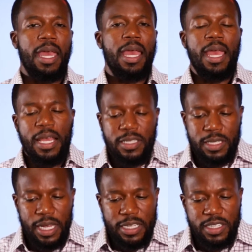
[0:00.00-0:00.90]
It,
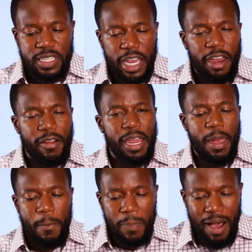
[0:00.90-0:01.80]
it's, it's near
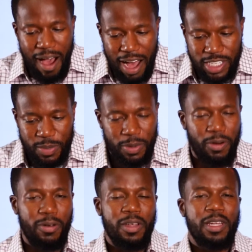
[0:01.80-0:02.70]

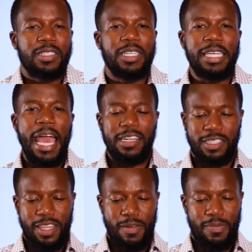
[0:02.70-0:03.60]
impossible to
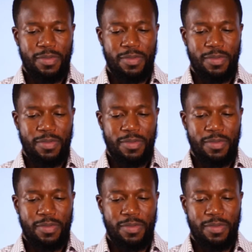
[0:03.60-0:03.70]
catch them.